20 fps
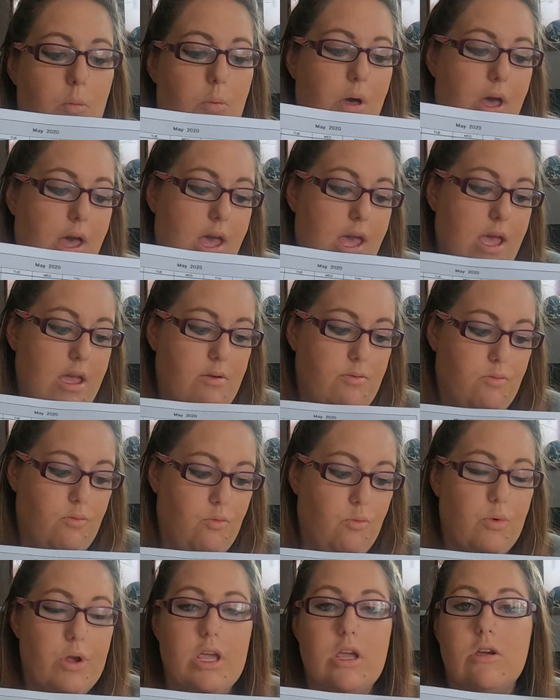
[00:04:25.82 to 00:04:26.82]
But
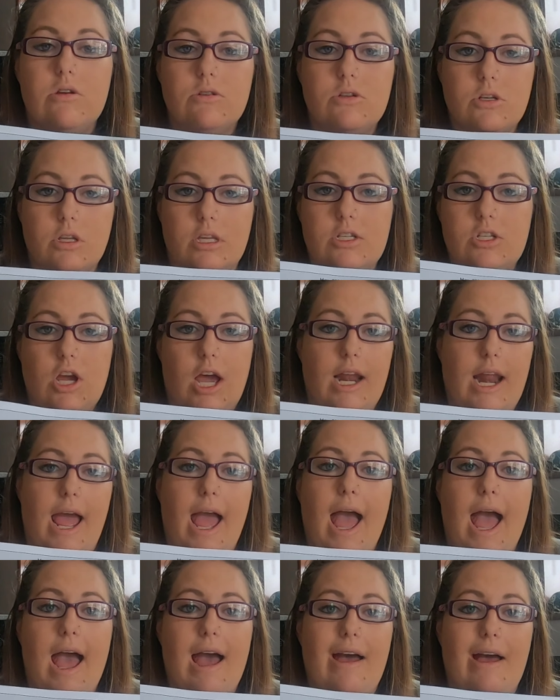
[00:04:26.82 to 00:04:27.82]
we usually try to
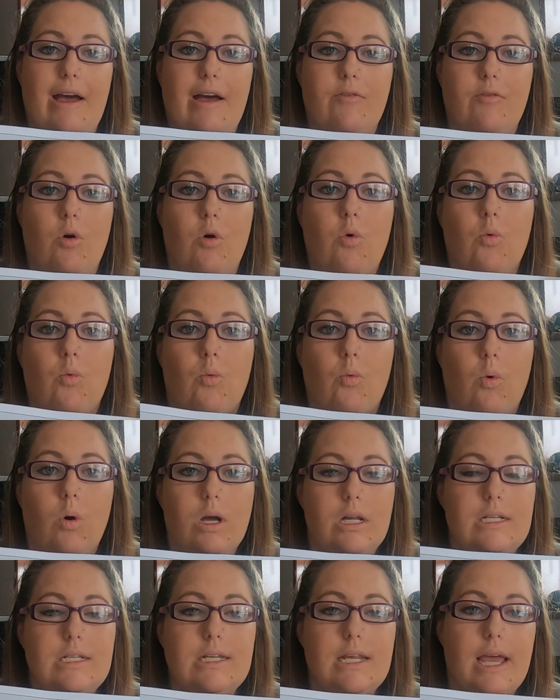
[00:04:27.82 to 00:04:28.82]
have
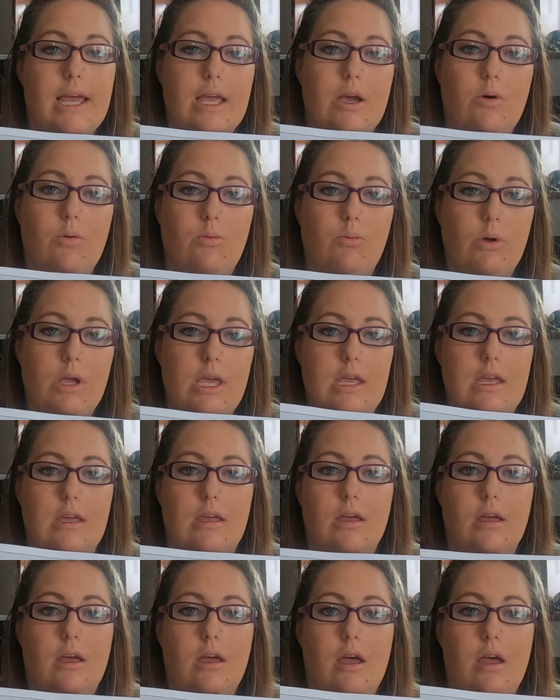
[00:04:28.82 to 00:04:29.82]
one day a
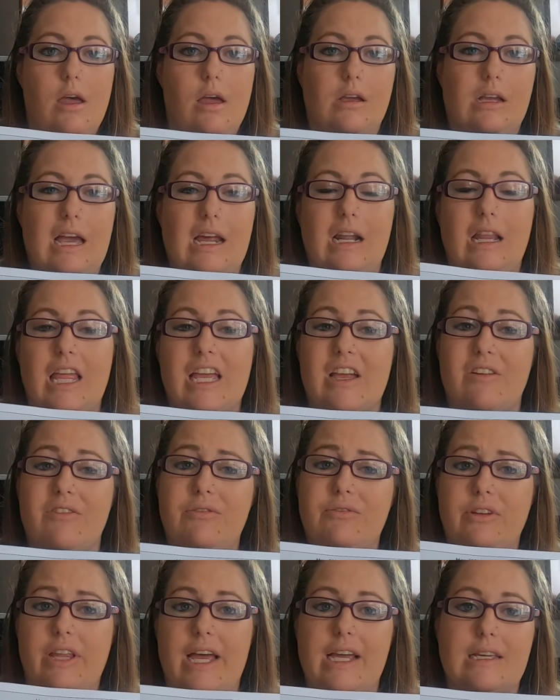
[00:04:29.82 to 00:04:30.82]
week, kind of like a
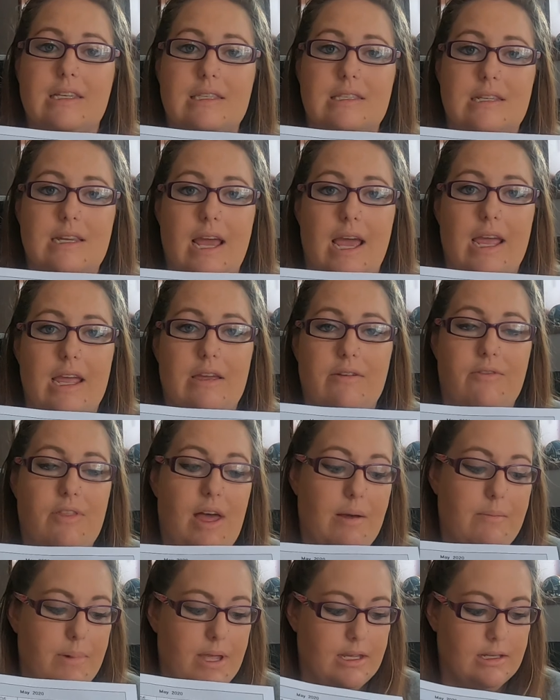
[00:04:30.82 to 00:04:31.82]
flex day, if
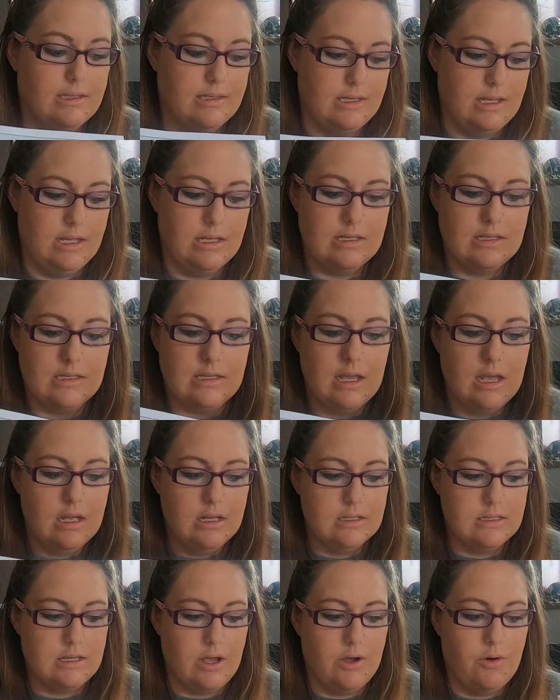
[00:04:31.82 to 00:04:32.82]
that makes sense.
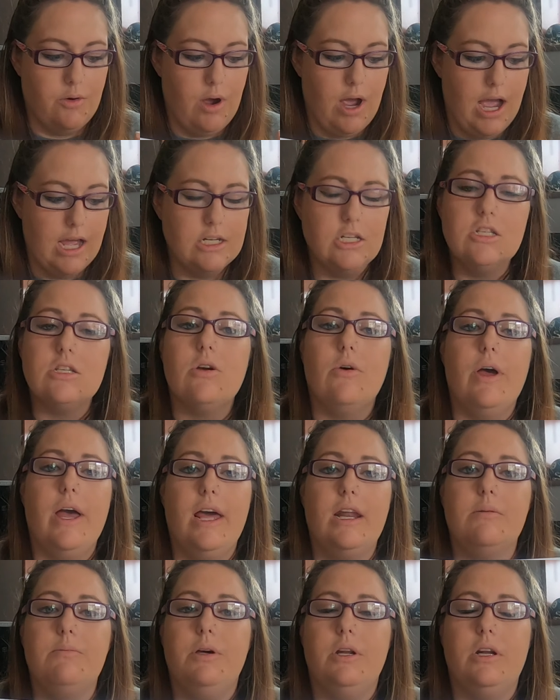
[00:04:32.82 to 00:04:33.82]
So I just go
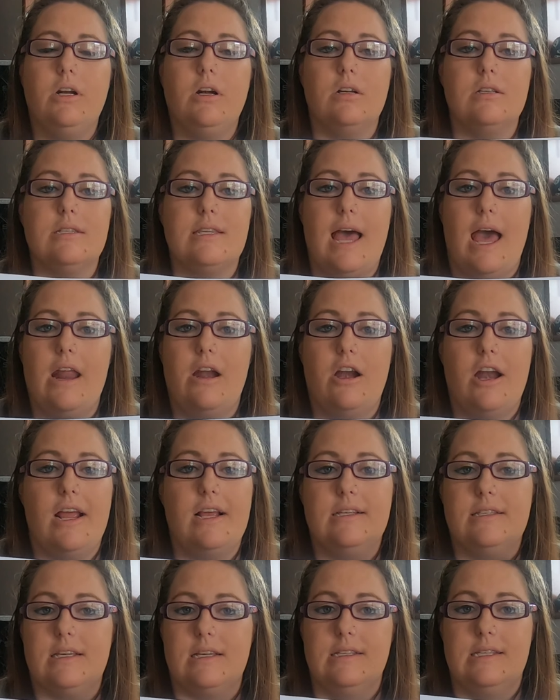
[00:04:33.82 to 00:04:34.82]
ahead and put it on
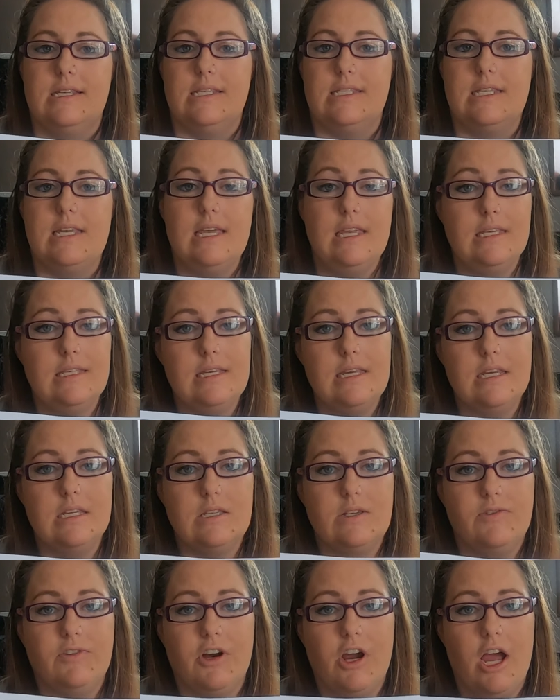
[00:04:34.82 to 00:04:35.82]
Saturdays because it's
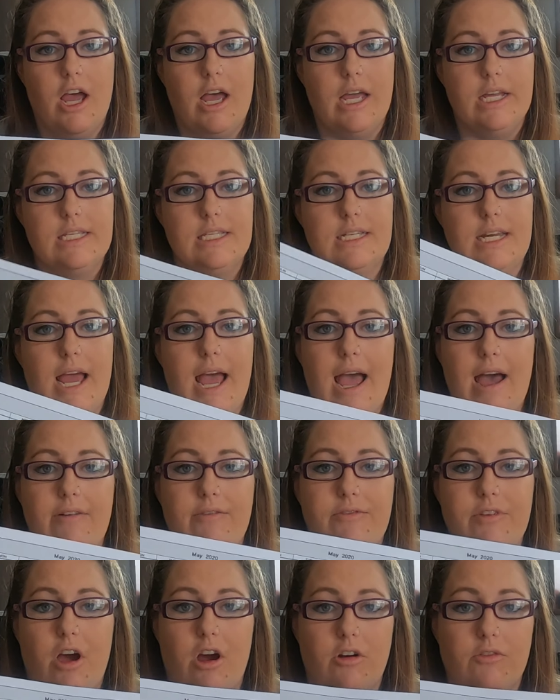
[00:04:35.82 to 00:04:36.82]
easiest for us to
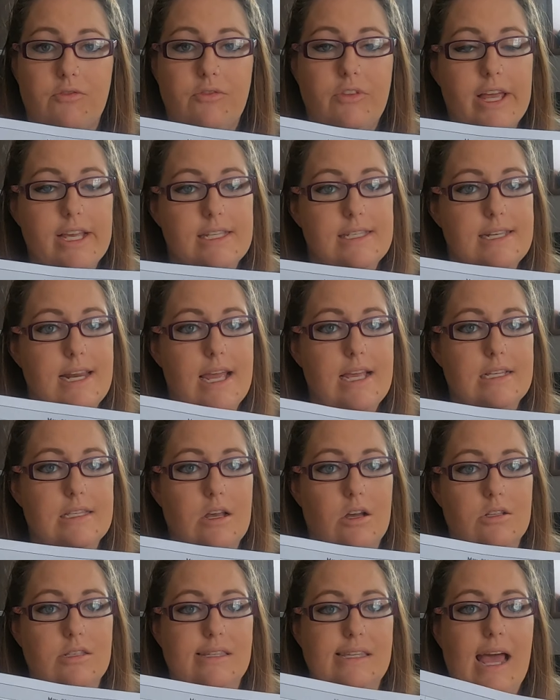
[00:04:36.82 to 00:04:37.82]
have our flex days
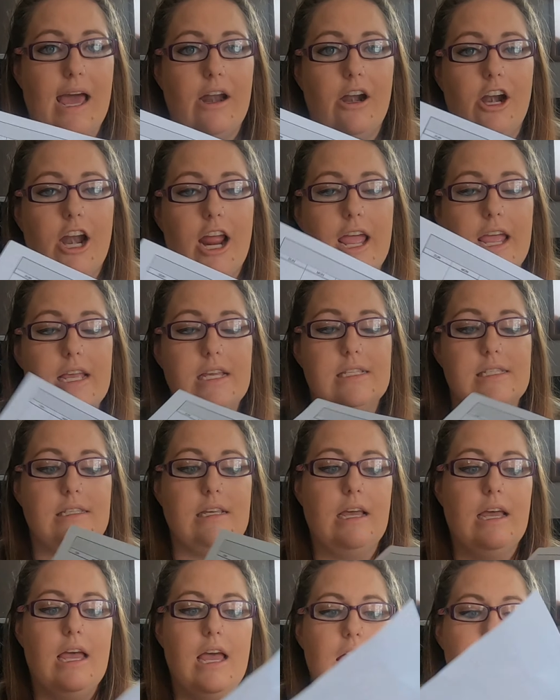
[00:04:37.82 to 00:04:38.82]
on Saturdays.